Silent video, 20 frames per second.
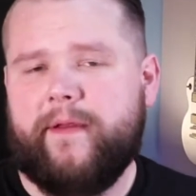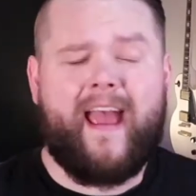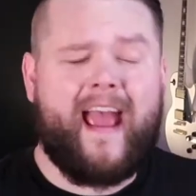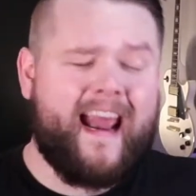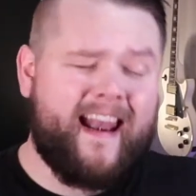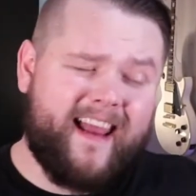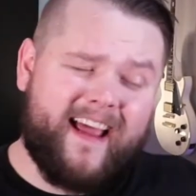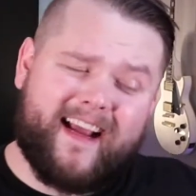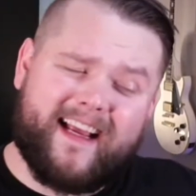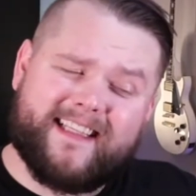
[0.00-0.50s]

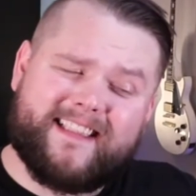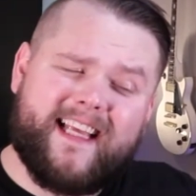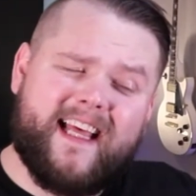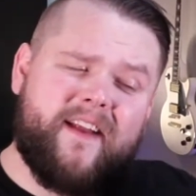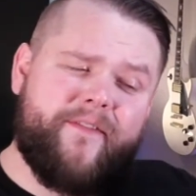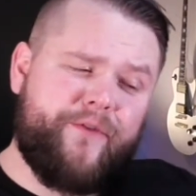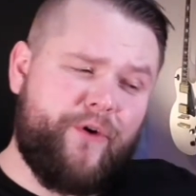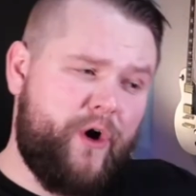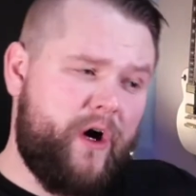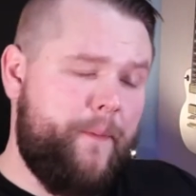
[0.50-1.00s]
And like I said,
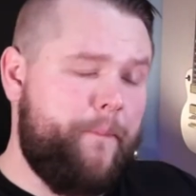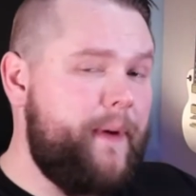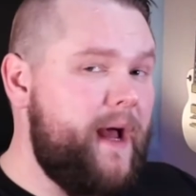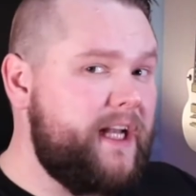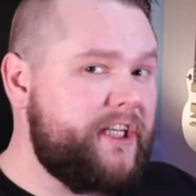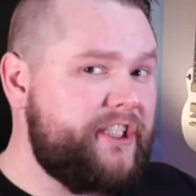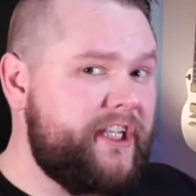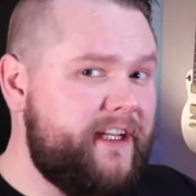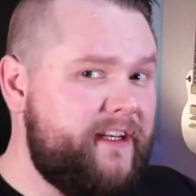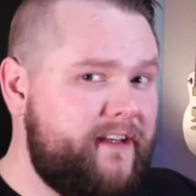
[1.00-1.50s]
if you're on a
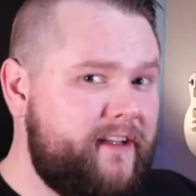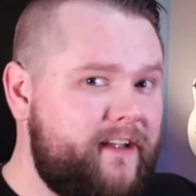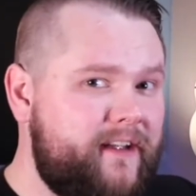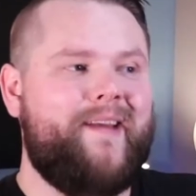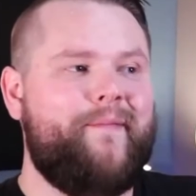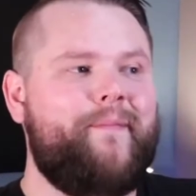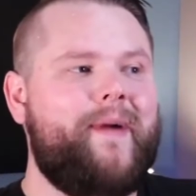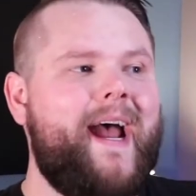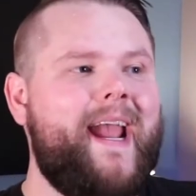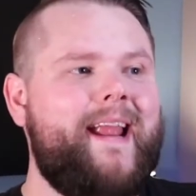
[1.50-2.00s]
budget,
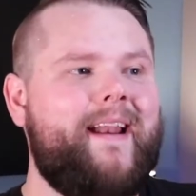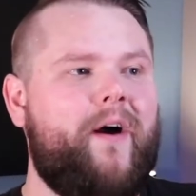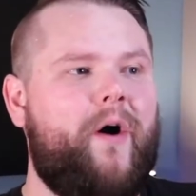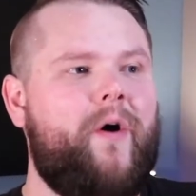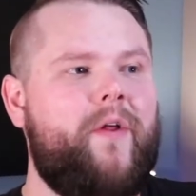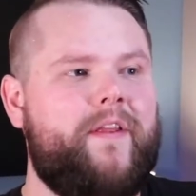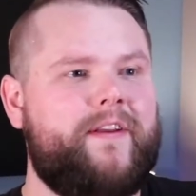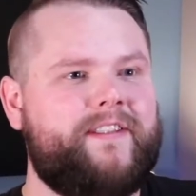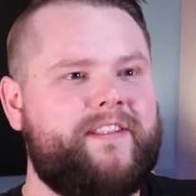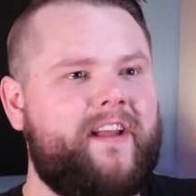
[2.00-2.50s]
you might
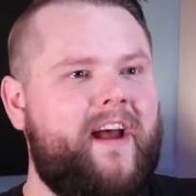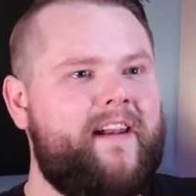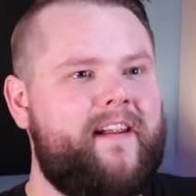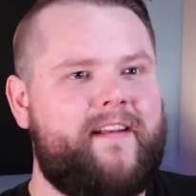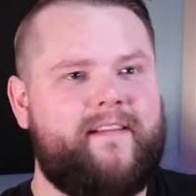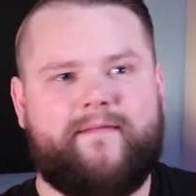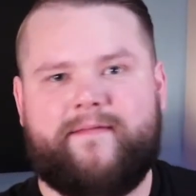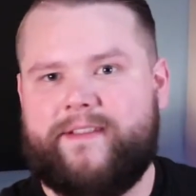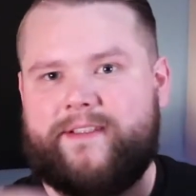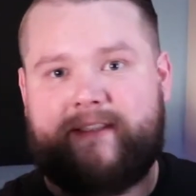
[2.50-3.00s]
all of a
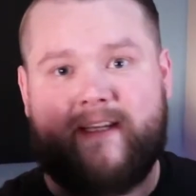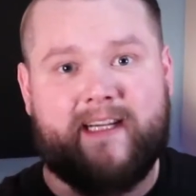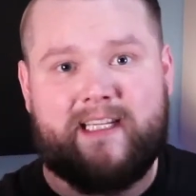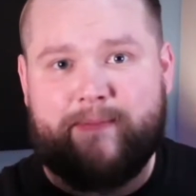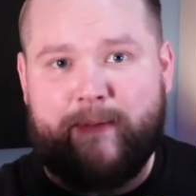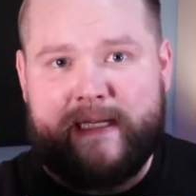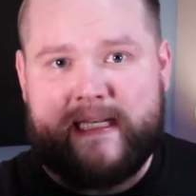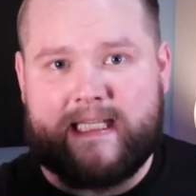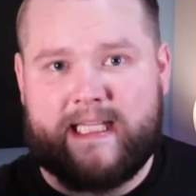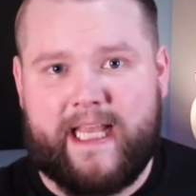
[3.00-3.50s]
sudden 6
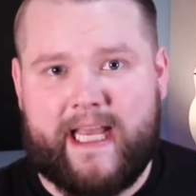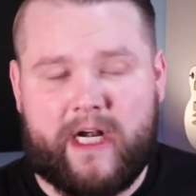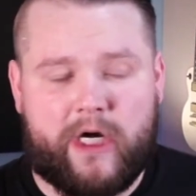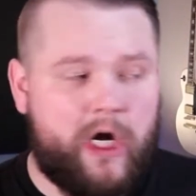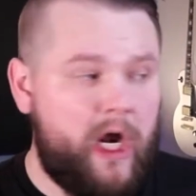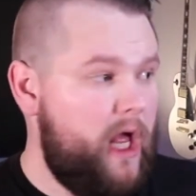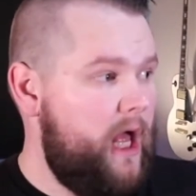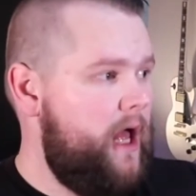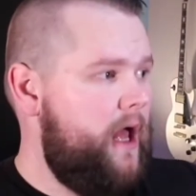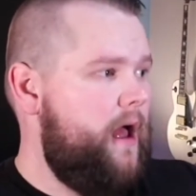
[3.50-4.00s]
months
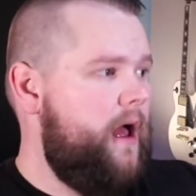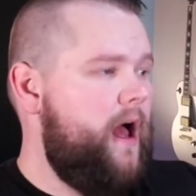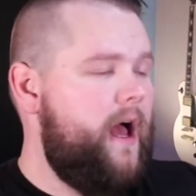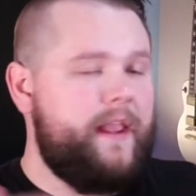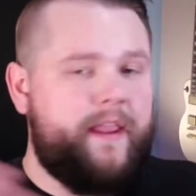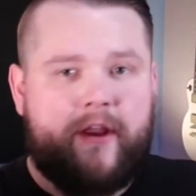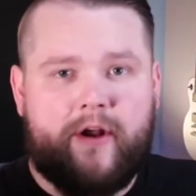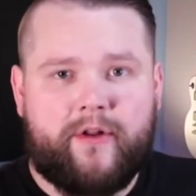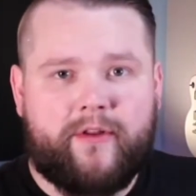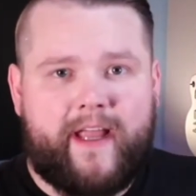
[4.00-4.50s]
later, a year